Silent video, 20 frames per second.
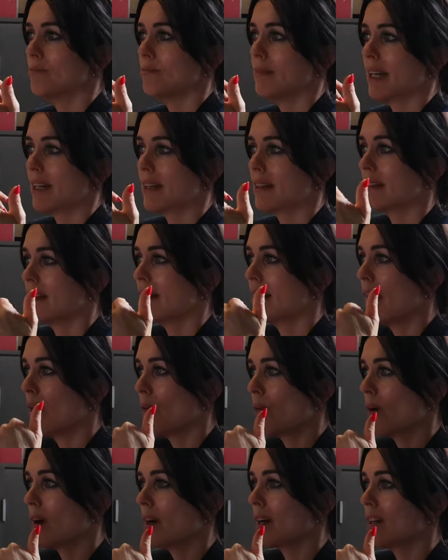making
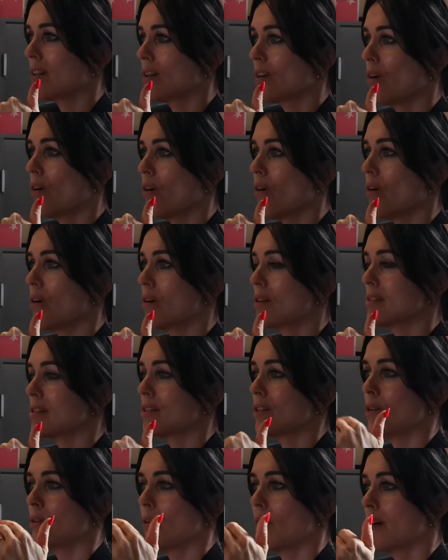networking calls,
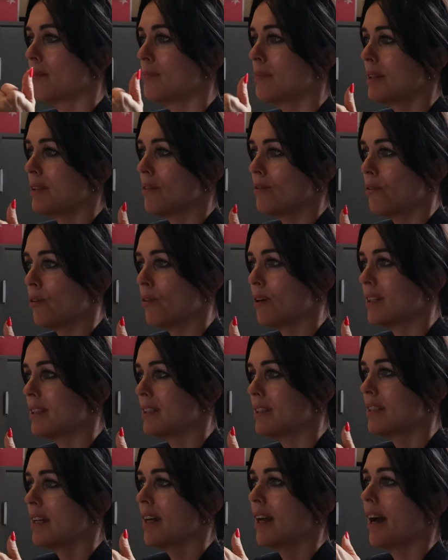I'd been
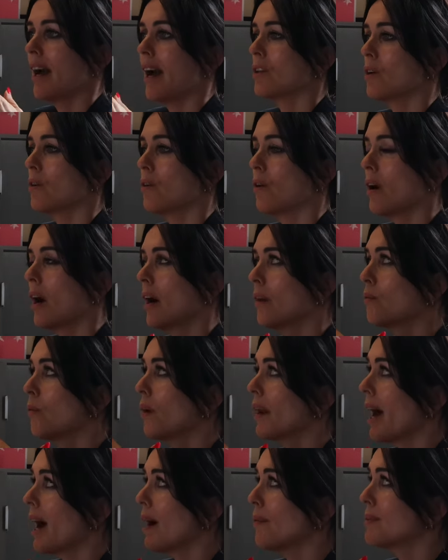avoiding, and
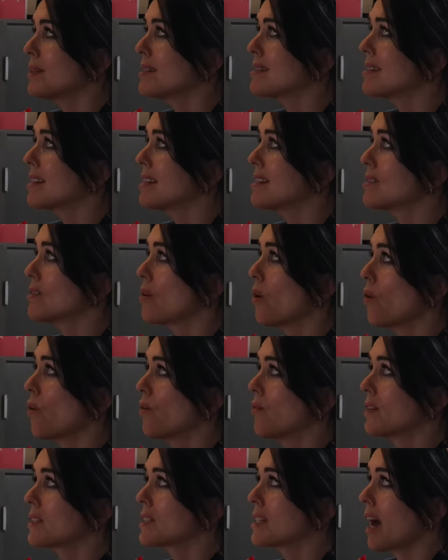what happens is,
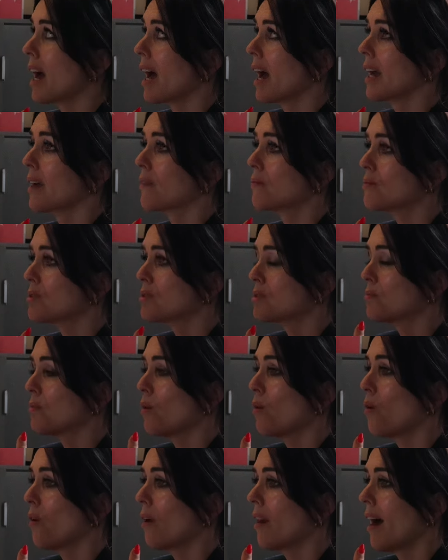over time,
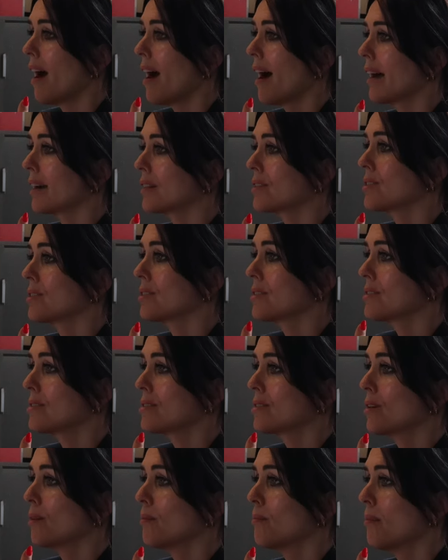small actions
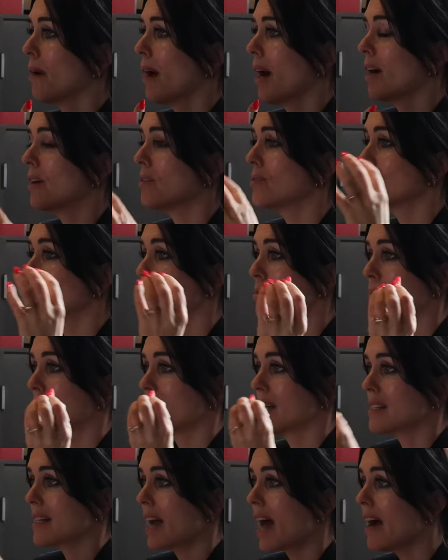compile with
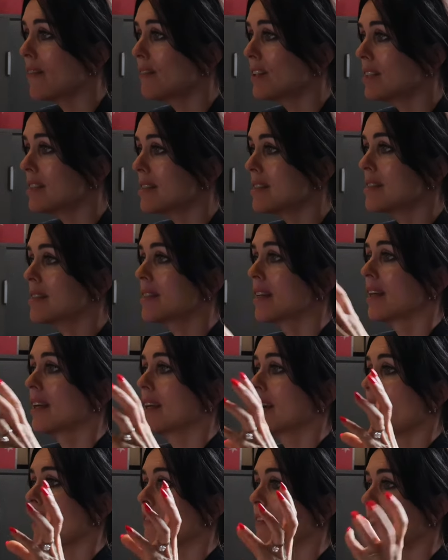evidence,
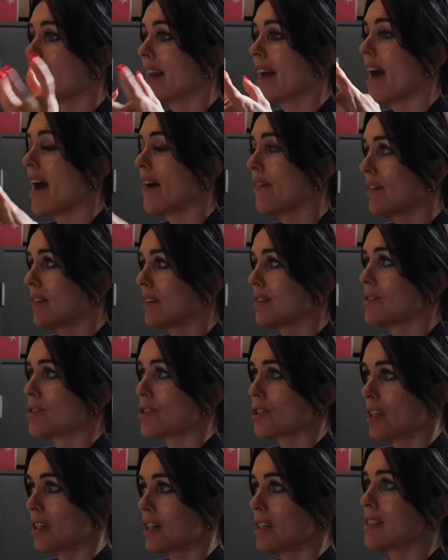and that evidence
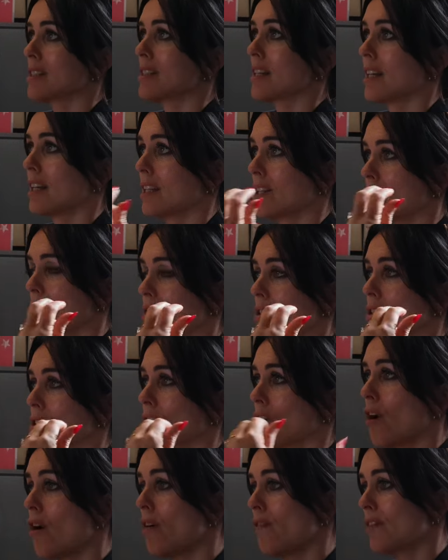turns
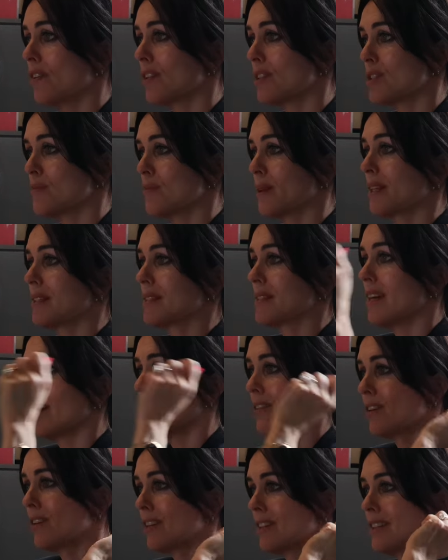into confidence, because now
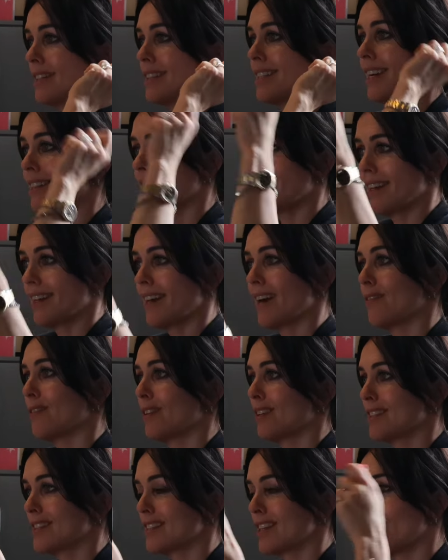you can take that
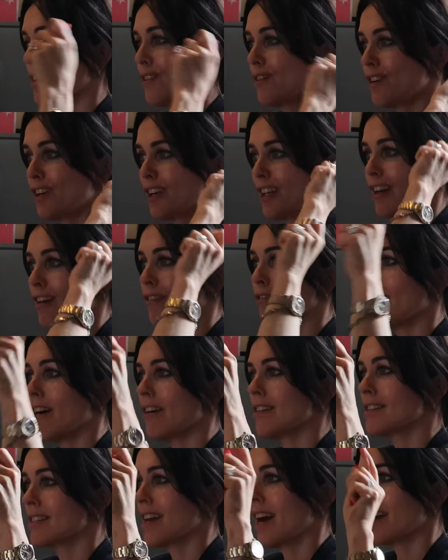evidence out of your little
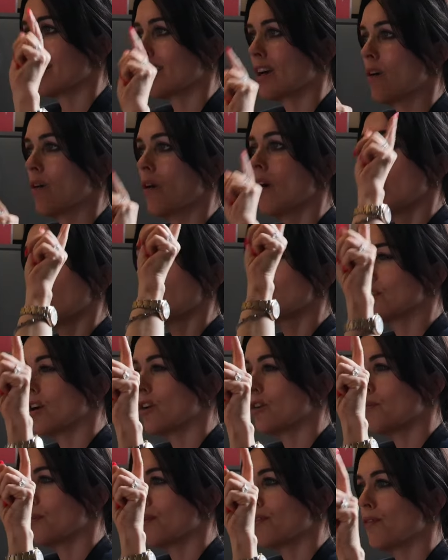rucksack and go,
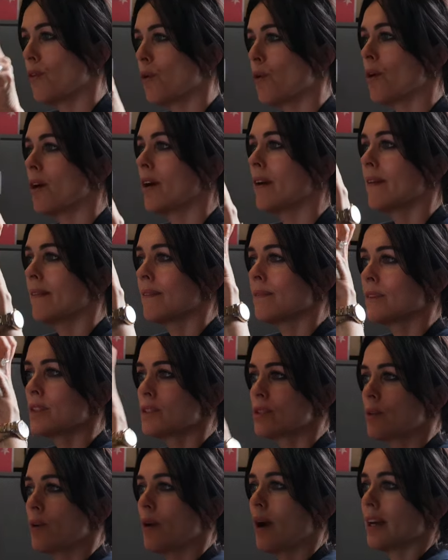done it before,
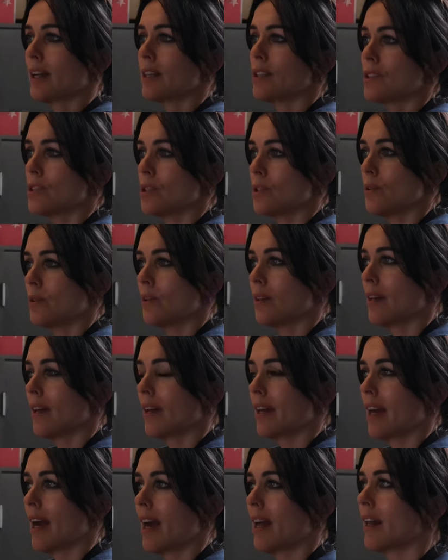so I can do it
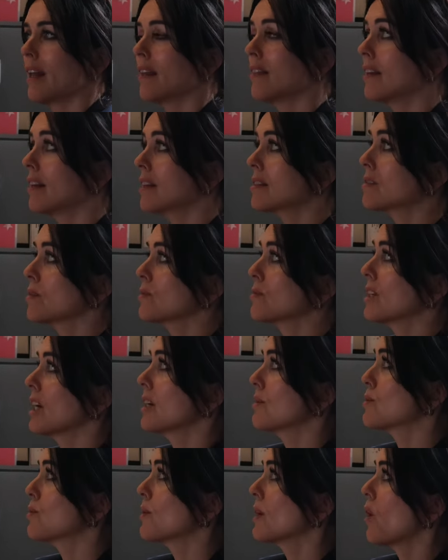again. I think
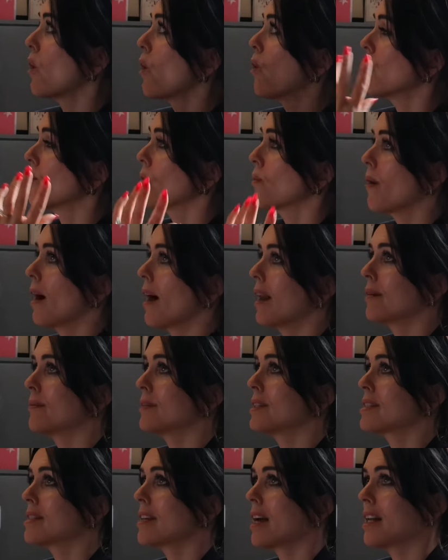sometimes we overwhelm
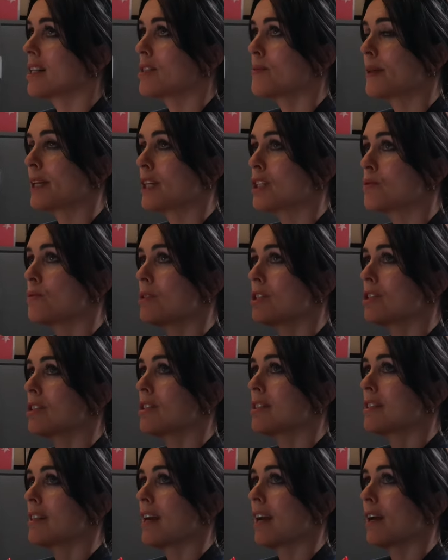ourselves because we
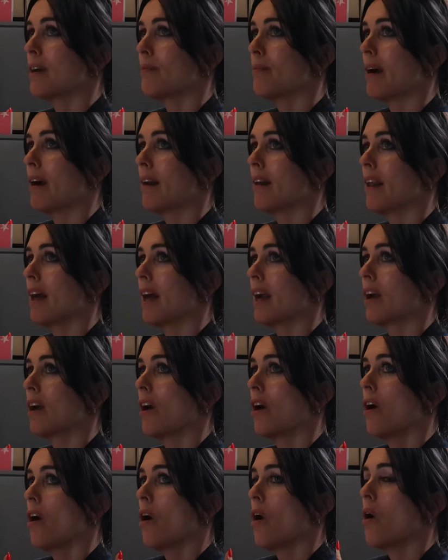just think about, like,
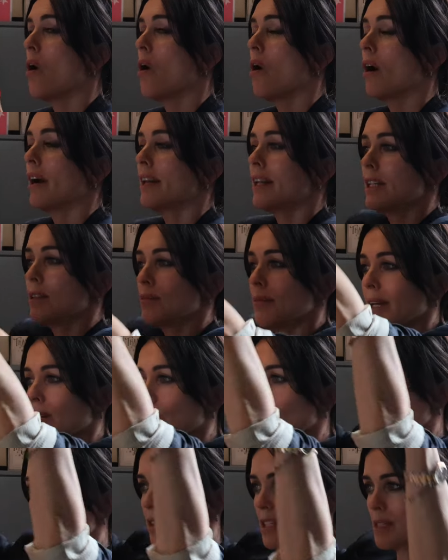oh, I need to
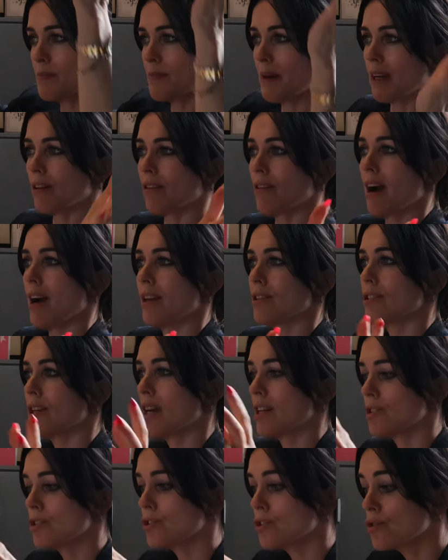make all these big grand
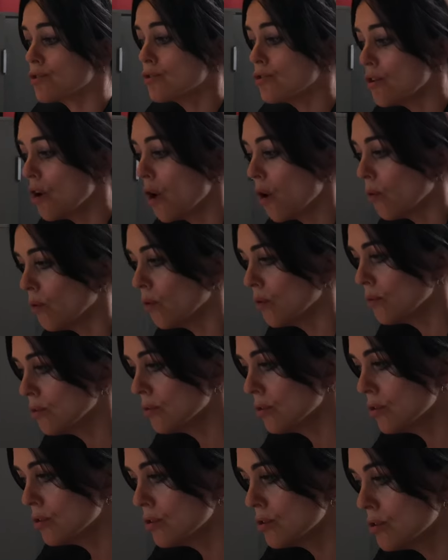gestures. No,
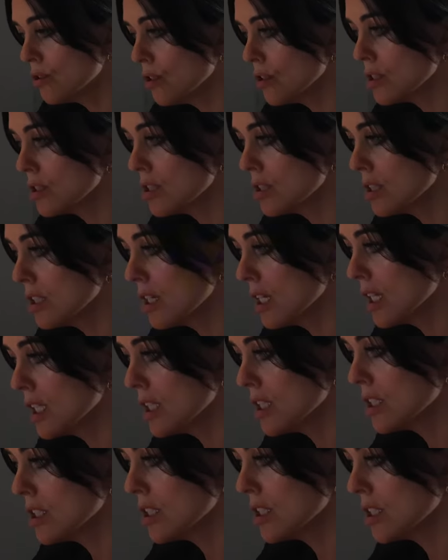you just
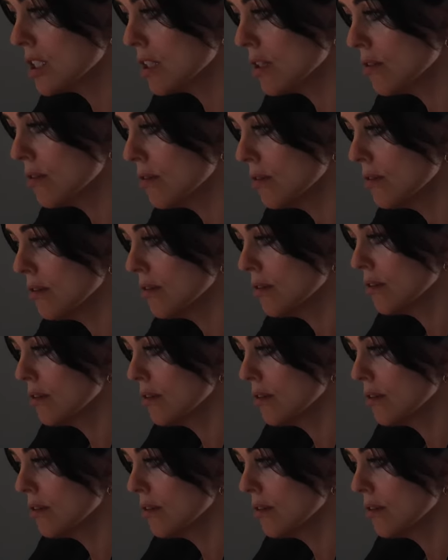need to do